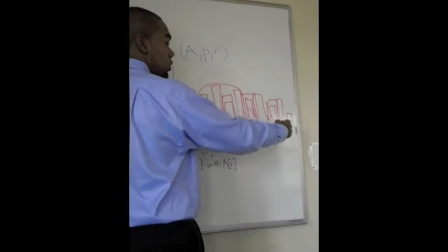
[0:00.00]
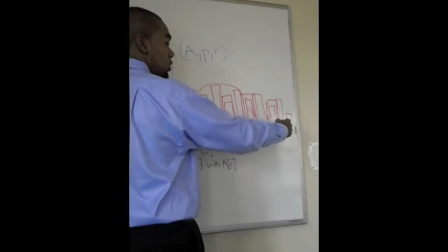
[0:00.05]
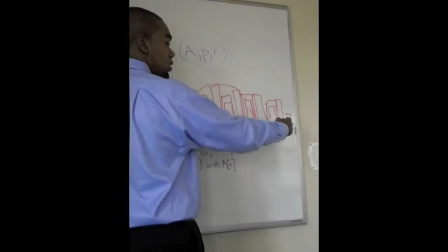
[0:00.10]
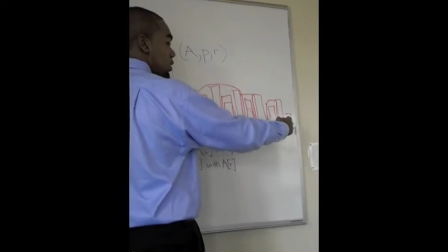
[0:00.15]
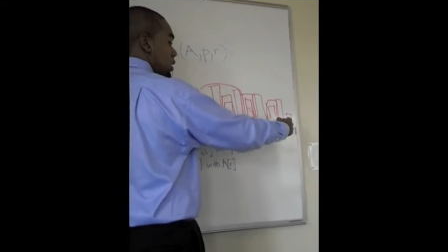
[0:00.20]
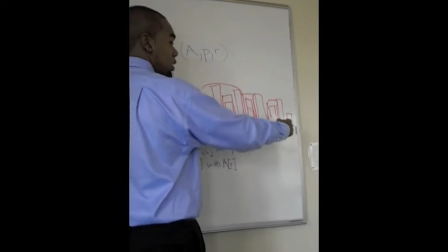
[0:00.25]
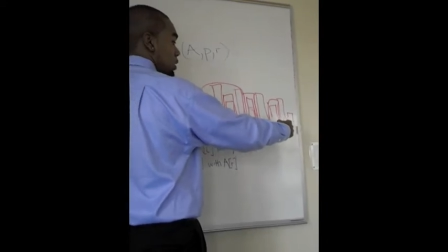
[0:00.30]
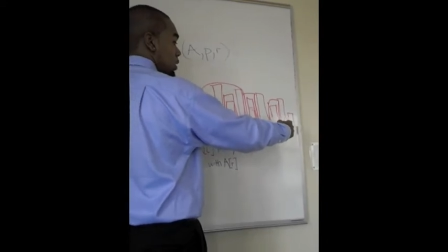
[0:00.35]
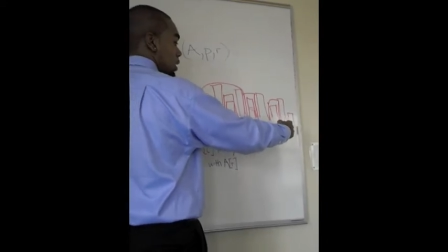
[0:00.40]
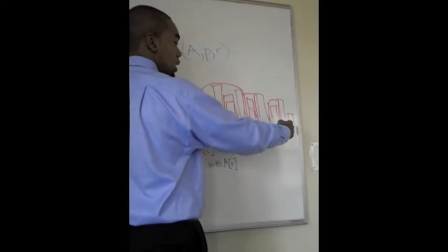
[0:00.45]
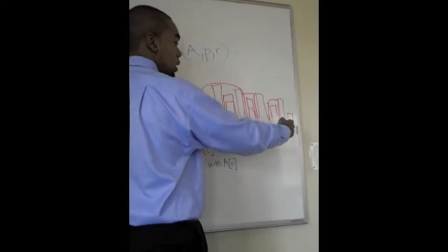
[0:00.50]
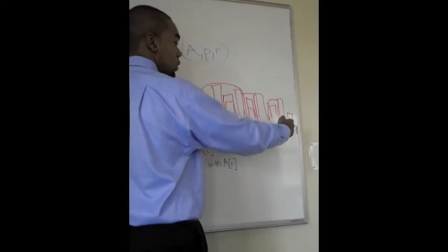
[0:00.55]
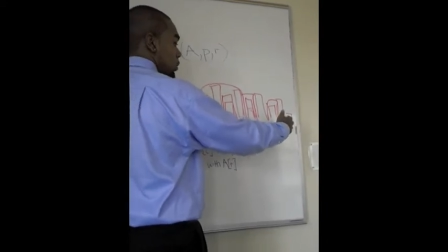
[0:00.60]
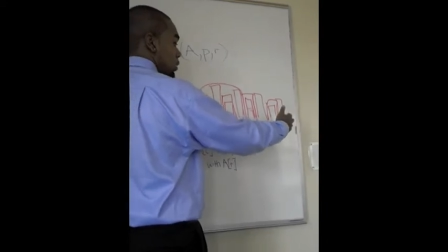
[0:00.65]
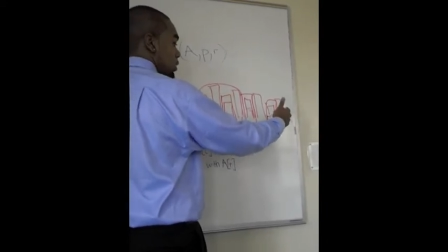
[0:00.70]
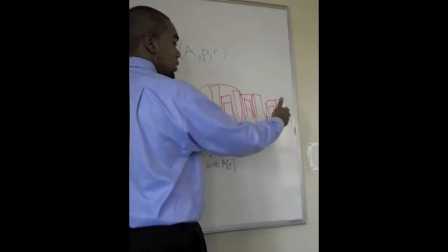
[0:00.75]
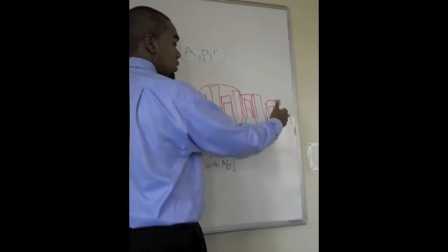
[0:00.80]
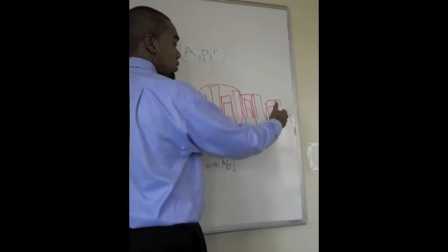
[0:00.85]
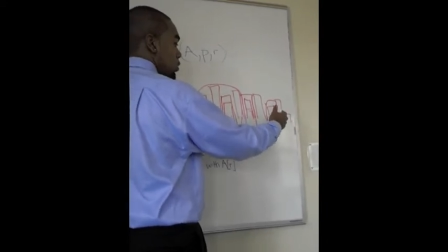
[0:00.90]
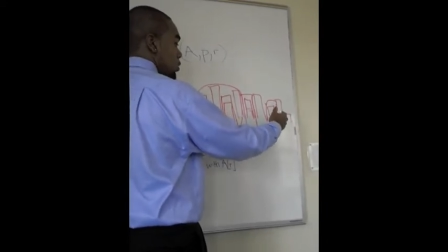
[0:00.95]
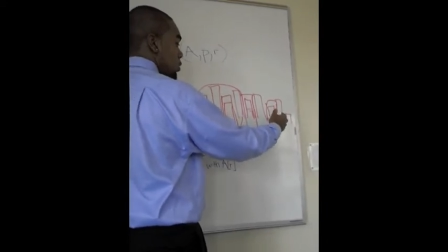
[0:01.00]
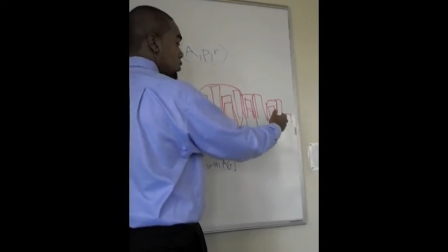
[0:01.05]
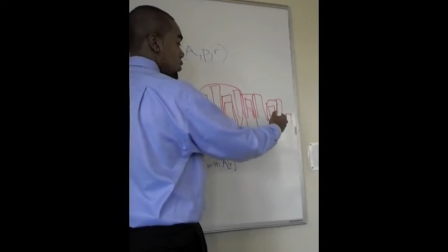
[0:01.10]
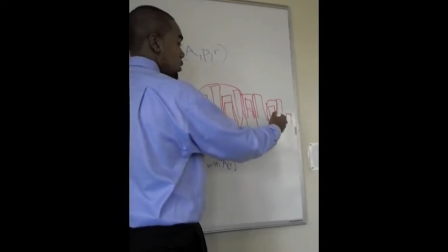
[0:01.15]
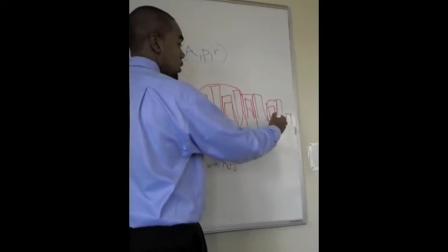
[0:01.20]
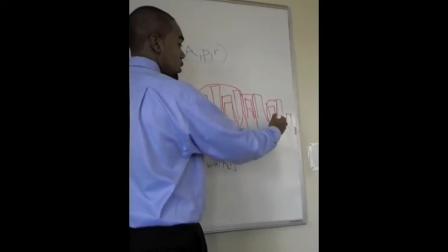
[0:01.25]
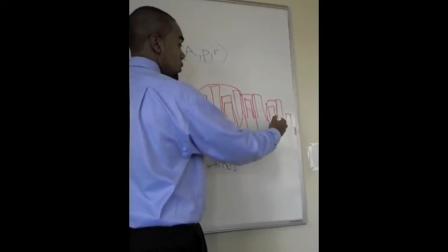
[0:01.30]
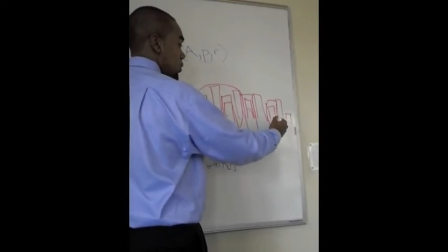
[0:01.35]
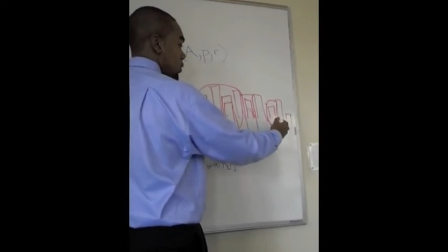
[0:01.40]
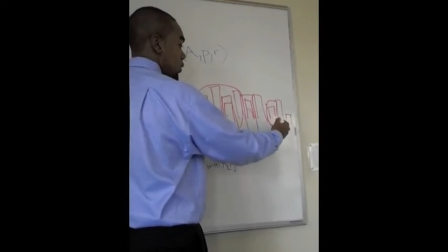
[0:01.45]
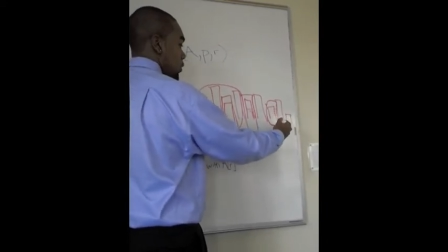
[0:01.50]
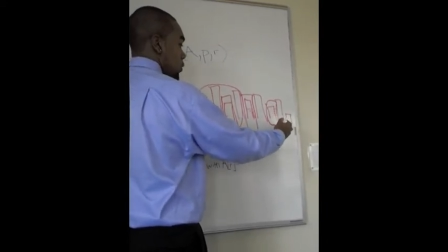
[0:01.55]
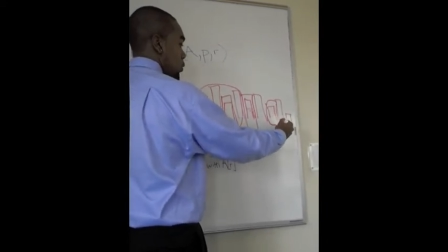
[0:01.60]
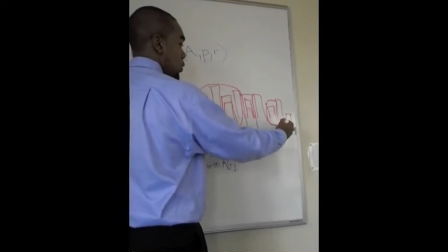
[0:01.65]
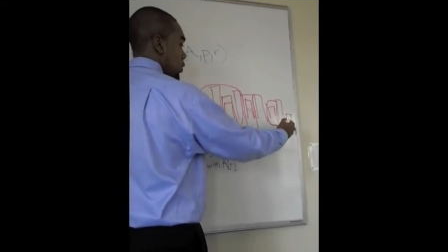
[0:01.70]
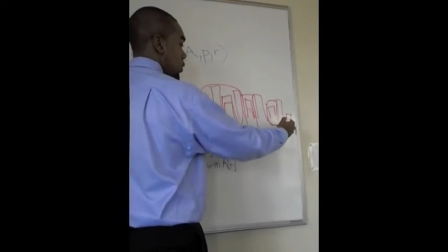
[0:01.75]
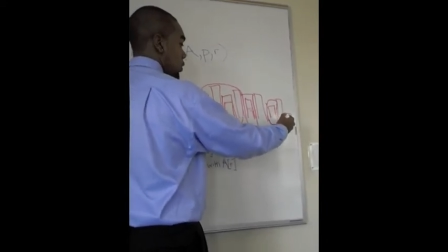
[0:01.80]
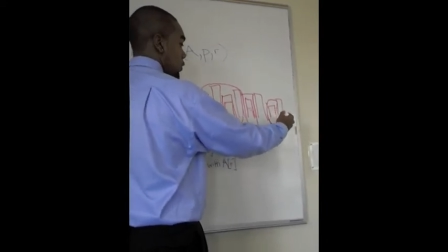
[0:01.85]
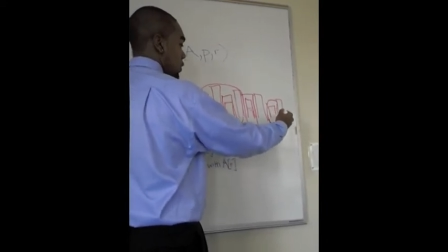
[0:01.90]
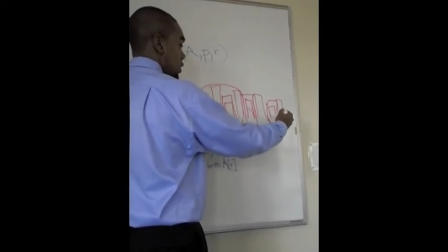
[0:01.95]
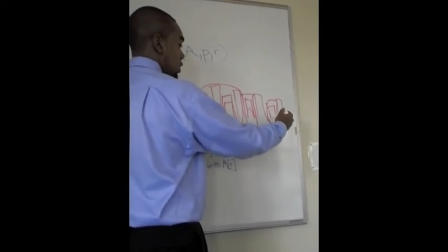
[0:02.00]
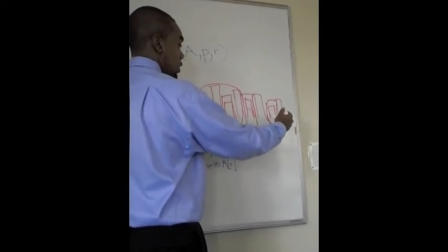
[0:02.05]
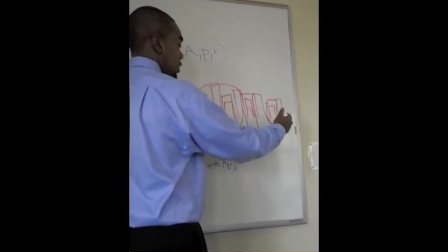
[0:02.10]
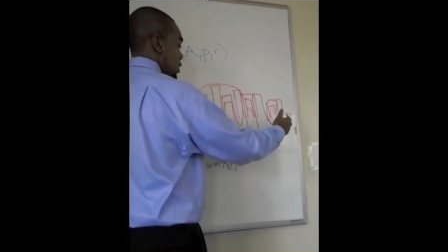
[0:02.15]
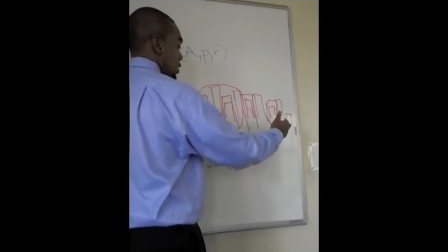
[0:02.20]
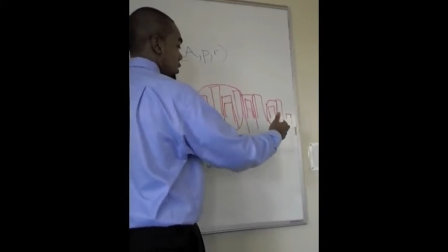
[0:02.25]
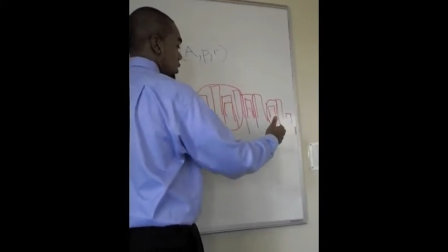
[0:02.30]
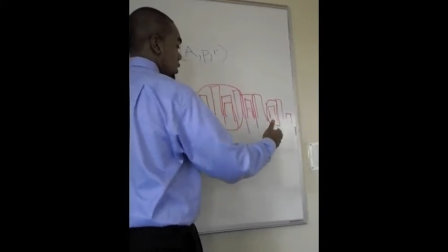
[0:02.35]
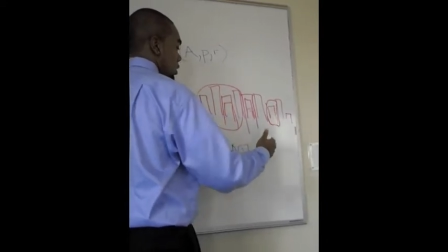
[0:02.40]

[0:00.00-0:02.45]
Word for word: on this side with this new pivot point over here.